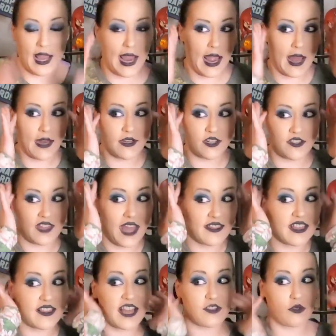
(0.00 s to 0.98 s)
And I
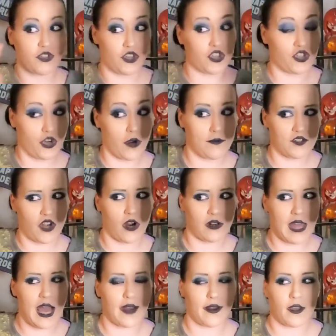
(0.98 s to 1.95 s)
think that's what disturbs
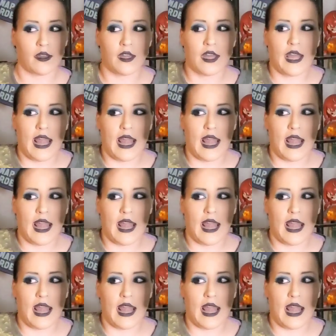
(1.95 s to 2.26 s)
Carlotta.